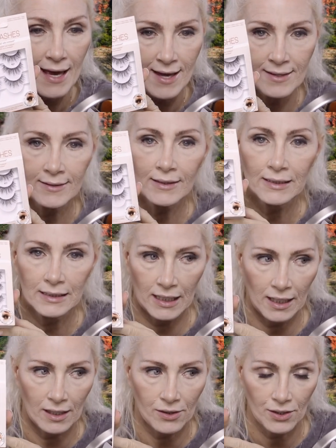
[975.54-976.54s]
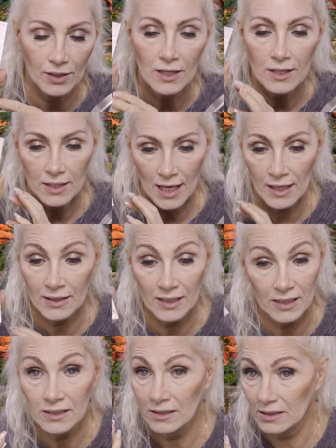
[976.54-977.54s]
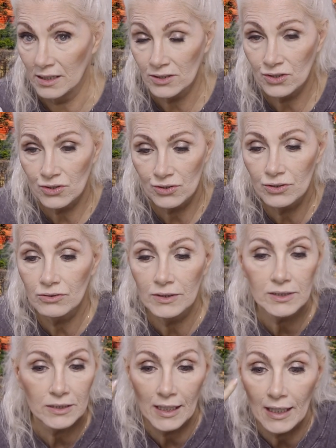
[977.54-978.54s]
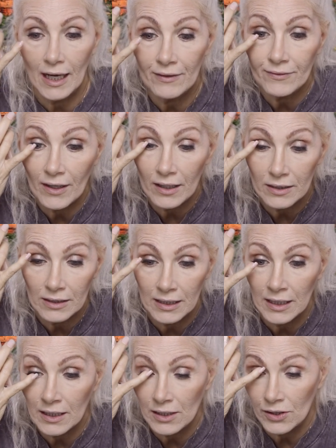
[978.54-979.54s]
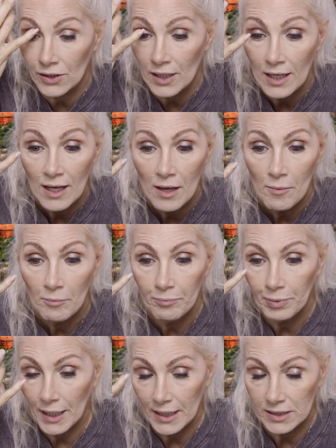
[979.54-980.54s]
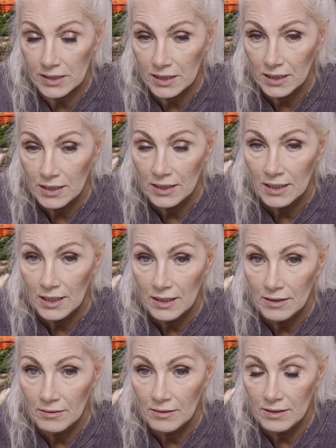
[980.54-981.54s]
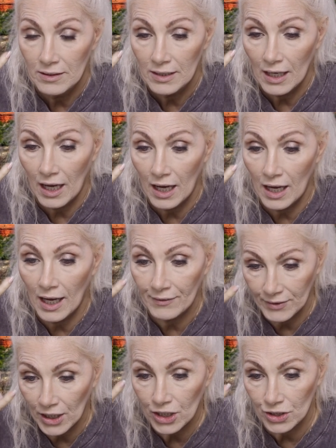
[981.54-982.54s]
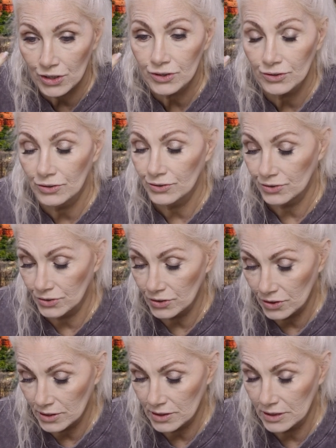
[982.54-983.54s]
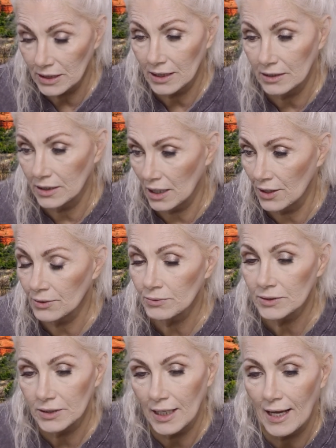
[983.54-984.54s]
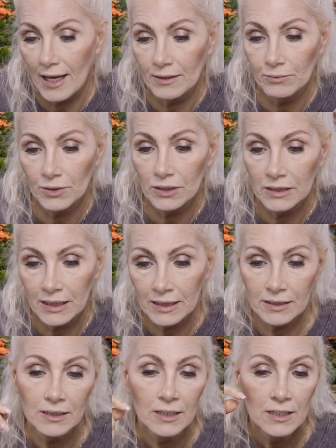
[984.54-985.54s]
and length. And it's true. It's like I've got length, but I've got curl so that you can see it. The other ones I had were length